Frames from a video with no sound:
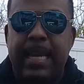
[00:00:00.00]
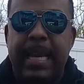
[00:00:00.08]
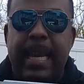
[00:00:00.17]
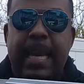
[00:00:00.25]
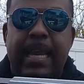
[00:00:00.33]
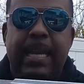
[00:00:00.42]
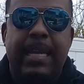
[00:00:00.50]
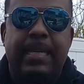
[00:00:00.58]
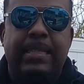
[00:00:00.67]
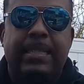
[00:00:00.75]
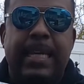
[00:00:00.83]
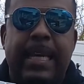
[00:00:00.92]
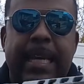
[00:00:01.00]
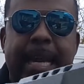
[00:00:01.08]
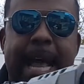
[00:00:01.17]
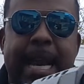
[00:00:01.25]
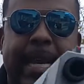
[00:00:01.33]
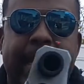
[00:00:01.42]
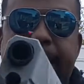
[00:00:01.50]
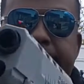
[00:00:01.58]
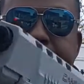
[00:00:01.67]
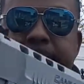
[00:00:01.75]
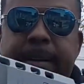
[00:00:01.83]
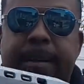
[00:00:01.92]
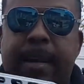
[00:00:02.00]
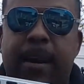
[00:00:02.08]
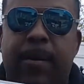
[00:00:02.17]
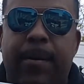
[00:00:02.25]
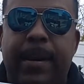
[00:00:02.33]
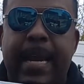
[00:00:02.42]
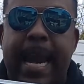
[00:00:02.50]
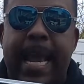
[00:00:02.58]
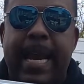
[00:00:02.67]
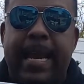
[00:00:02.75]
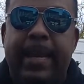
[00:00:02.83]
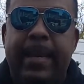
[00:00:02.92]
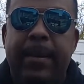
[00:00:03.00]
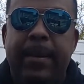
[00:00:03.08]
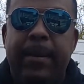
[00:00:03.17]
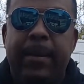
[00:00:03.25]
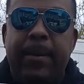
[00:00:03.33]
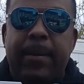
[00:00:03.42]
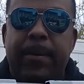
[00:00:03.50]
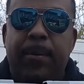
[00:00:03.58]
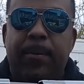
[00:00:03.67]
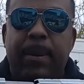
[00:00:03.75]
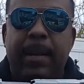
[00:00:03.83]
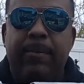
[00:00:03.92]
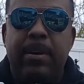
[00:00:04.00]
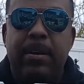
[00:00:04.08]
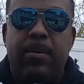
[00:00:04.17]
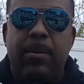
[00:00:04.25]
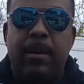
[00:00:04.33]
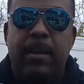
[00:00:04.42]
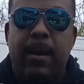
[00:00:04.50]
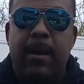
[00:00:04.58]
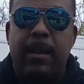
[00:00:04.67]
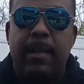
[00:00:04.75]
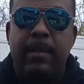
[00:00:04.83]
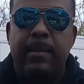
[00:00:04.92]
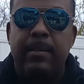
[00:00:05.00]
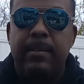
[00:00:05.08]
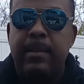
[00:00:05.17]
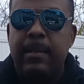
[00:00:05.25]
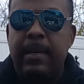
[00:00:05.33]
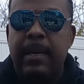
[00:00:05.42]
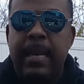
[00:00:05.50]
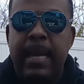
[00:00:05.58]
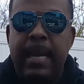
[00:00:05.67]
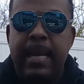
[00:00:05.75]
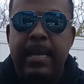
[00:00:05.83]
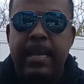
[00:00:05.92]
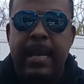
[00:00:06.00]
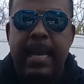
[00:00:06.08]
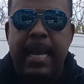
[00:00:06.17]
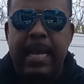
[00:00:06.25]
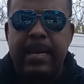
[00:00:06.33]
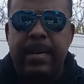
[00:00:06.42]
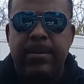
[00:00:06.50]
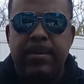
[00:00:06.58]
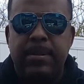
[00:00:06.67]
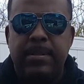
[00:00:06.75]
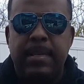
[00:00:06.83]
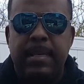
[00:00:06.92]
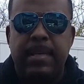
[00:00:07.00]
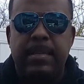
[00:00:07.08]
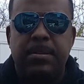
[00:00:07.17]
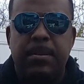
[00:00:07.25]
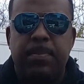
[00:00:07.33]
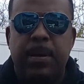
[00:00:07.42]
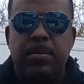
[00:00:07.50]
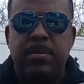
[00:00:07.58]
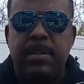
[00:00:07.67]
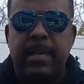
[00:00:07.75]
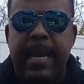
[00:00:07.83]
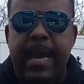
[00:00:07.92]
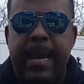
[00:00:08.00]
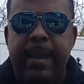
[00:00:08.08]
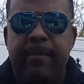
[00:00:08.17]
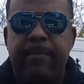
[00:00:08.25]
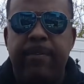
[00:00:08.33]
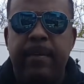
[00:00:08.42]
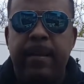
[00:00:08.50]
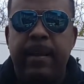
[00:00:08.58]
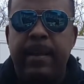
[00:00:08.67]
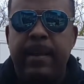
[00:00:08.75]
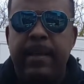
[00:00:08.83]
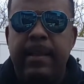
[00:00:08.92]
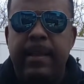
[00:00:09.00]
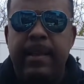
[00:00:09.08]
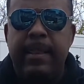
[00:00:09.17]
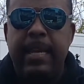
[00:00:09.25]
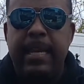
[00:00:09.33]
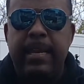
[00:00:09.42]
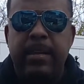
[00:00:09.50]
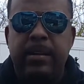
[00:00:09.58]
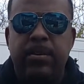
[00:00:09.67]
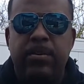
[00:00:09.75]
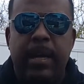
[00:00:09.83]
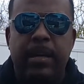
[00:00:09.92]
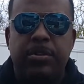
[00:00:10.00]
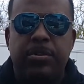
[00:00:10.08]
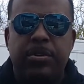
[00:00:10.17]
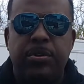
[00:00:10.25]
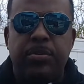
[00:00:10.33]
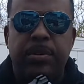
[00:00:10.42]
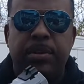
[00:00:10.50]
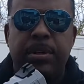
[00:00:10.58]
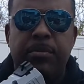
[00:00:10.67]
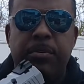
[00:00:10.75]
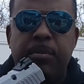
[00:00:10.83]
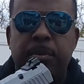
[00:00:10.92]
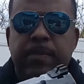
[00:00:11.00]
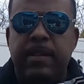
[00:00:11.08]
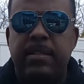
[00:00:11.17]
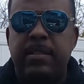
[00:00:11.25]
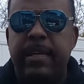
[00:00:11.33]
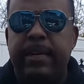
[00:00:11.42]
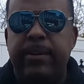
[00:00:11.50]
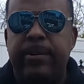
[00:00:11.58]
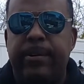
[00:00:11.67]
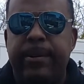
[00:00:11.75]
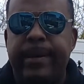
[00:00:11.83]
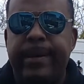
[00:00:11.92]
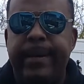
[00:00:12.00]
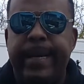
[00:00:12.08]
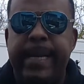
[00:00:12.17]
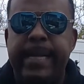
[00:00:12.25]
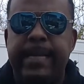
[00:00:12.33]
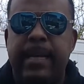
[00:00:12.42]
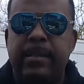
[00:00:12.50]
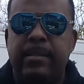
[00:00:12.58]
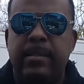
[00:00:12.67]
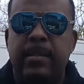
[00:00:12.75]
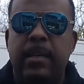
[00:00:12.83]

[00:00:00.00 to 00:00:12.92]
It's the Canik or Canik or whatever you want to call it. And I had noticed that it's supposed to have the do not shoot until you remove the sticker on here, and it doesn't.